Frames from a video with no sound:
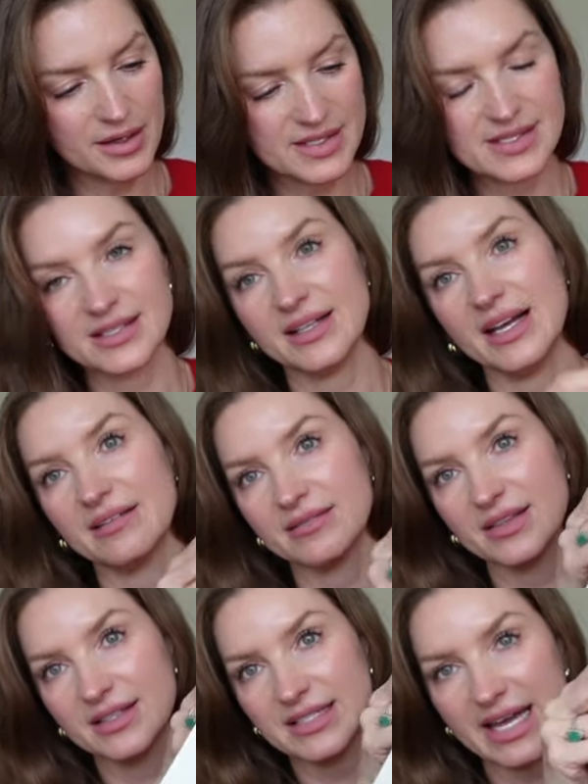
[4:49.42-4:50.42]
I still have
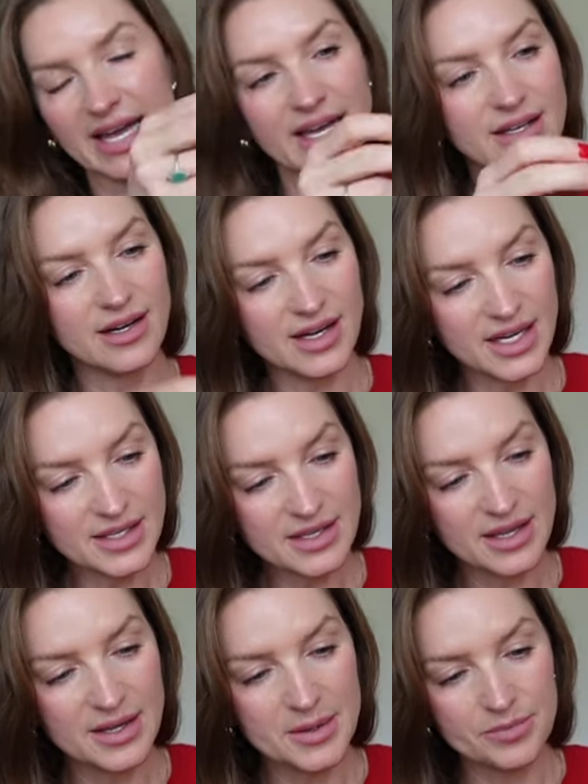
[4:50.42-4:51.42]
the tag
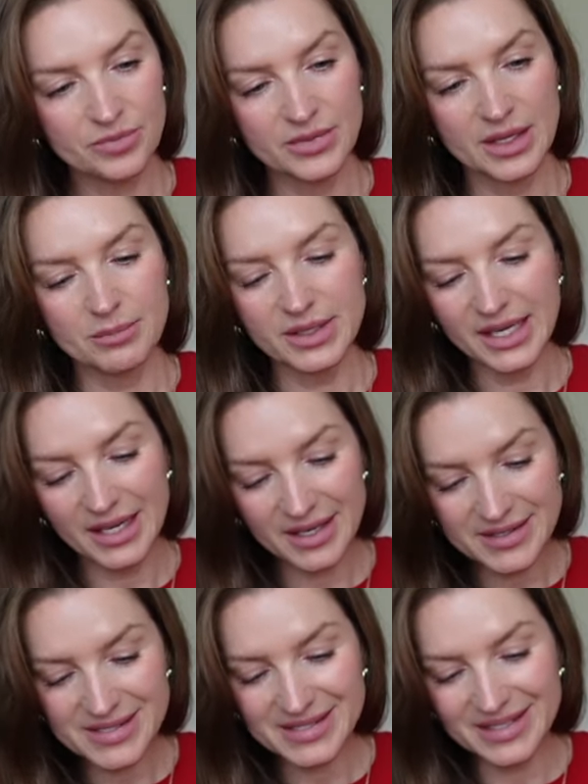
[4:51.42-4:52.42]
on
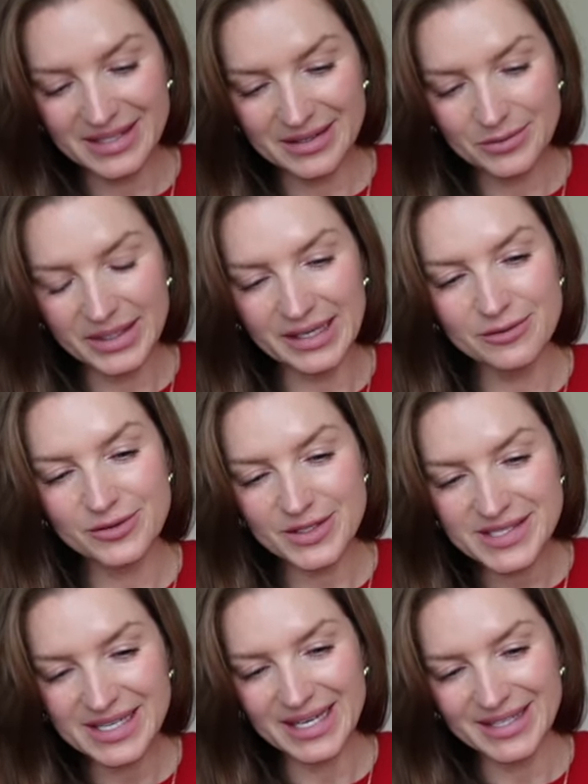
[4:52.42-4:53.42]
because when I
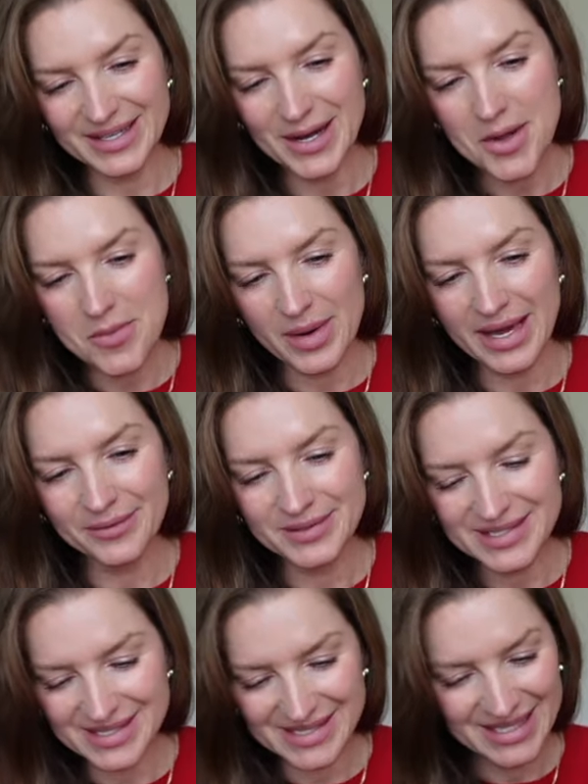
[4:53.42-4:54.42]
first got it home, I
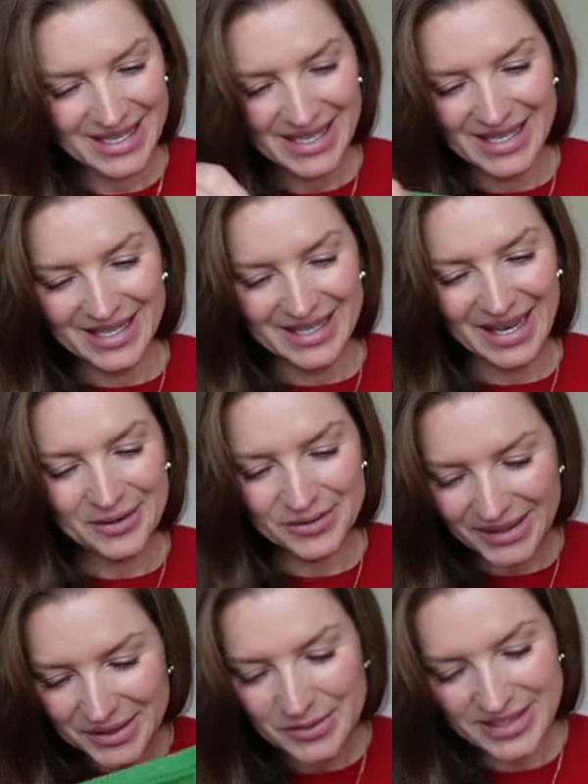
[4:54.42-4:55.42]

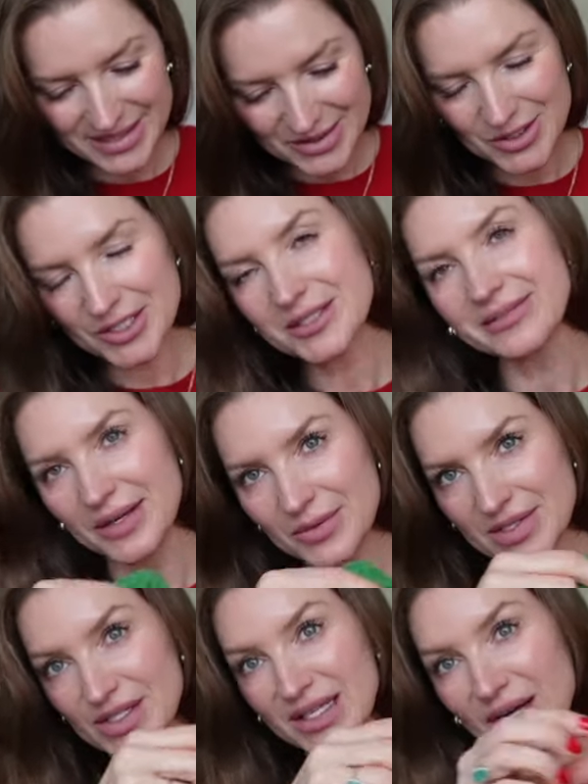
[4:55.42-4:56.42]
really wasn't sure if I
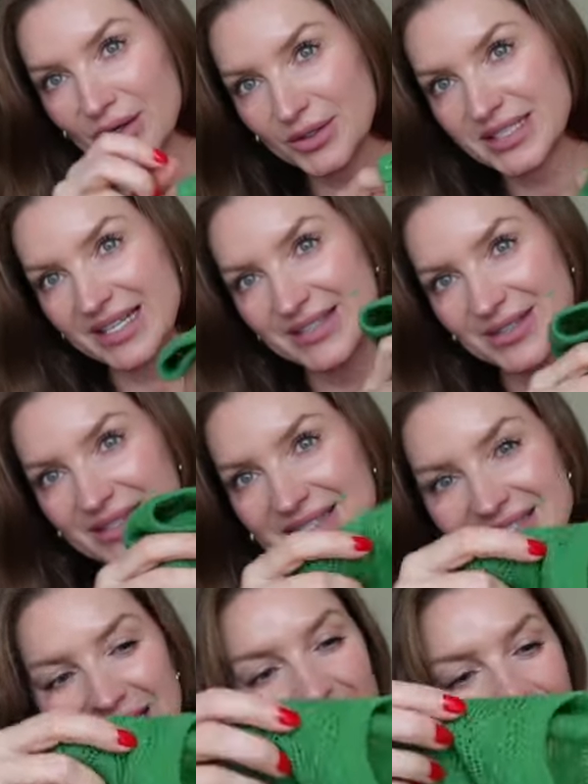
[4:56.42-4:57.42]
was gonna hold on to
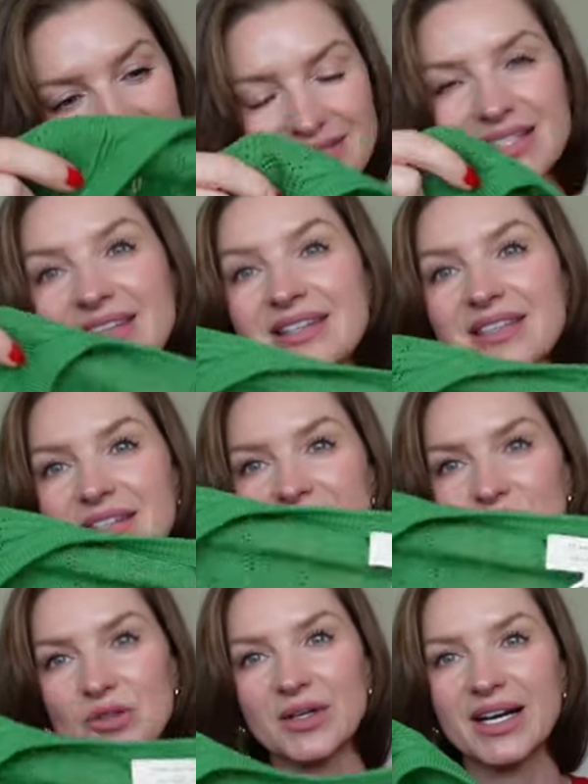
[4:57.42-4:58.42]
this. I loved it in the
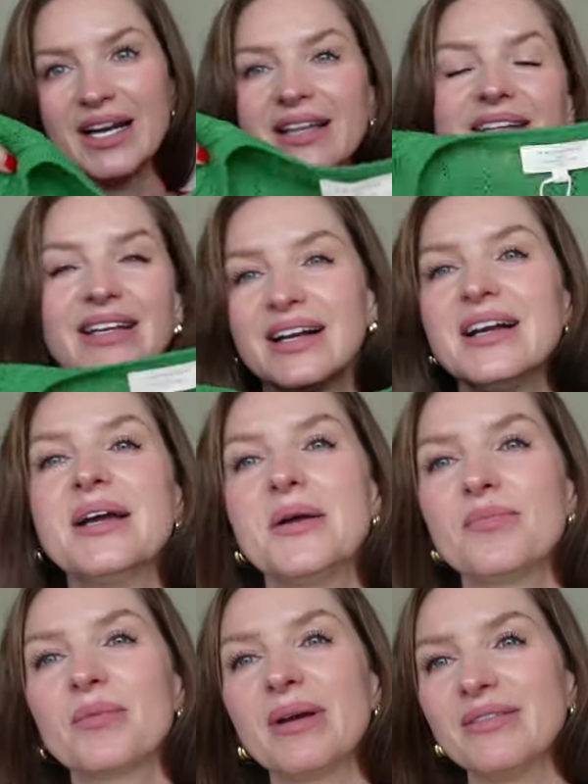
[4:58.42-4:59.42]
store, and
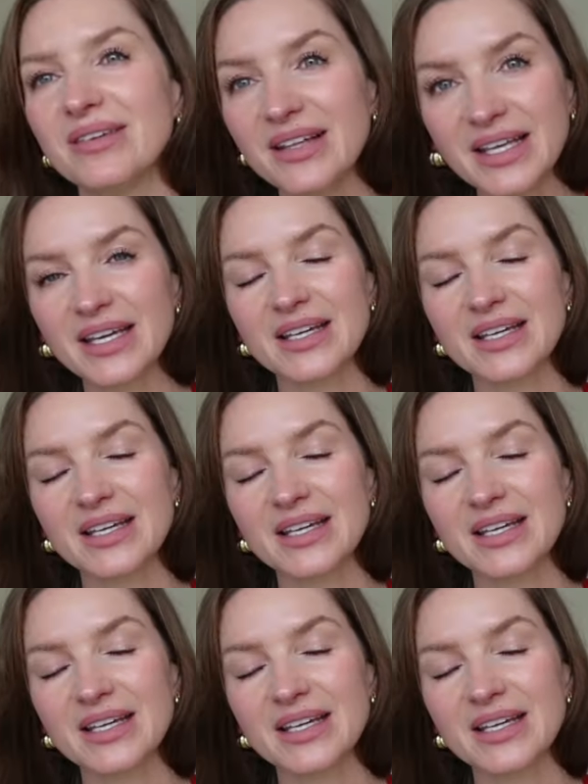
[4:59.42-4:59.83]
My feeling